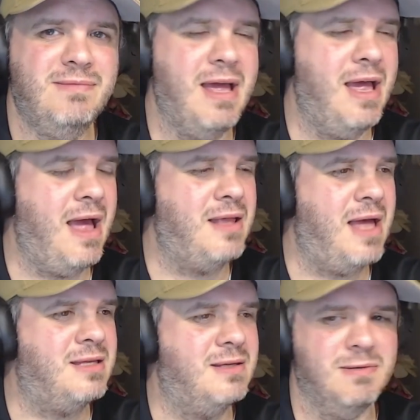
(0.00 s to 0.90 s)

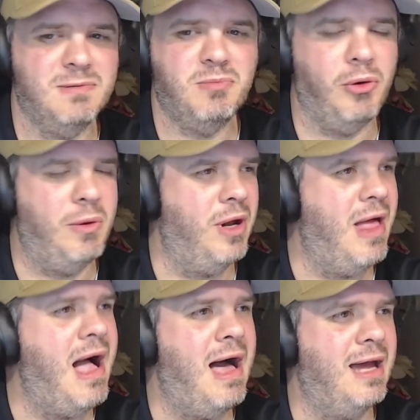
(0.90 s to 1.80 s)
that's probably one of
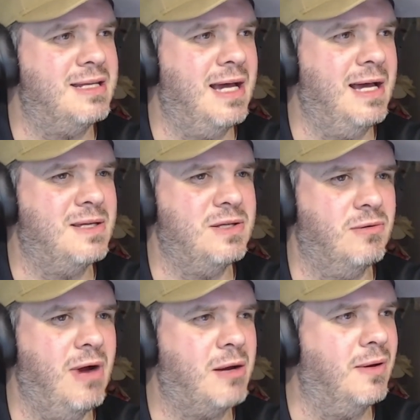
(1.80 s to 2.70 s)
the harder tasks as a
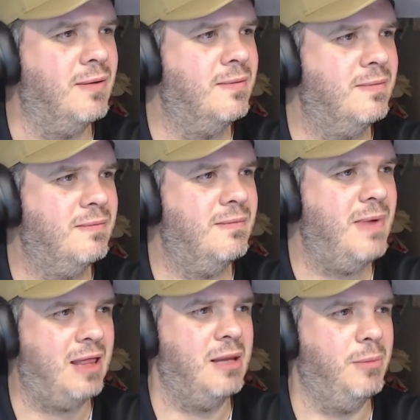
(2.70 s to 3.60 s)
ruckman
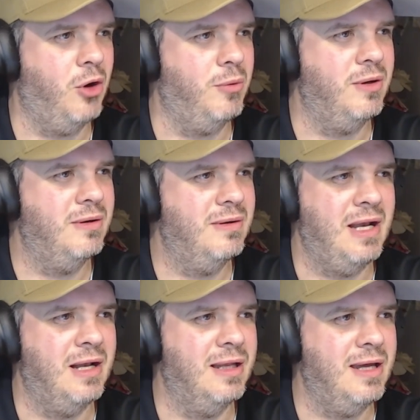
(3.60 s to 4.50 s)
at the moment
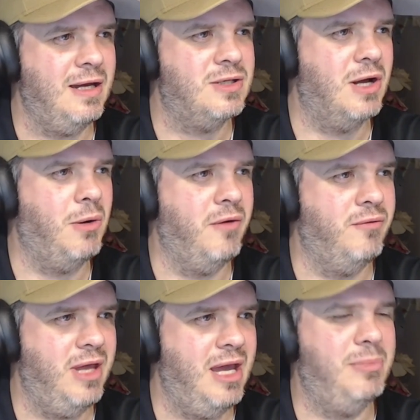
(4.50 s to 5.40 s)
in the league, to go over
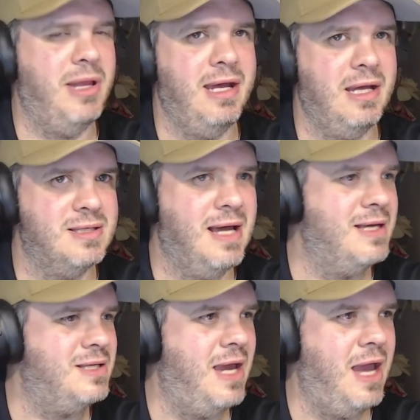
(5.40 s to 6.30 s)
there, play against
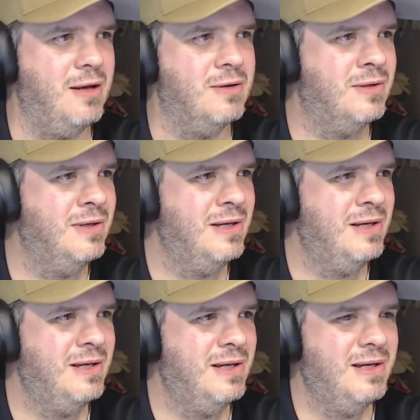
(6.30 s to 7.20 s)
Darcy and
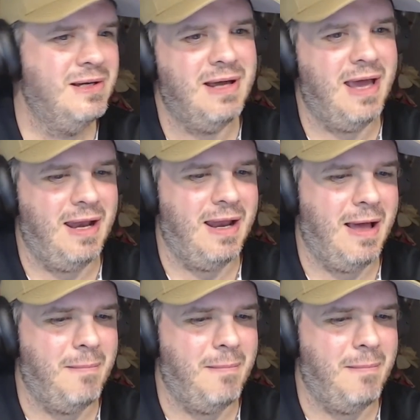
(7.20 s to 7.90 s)
I've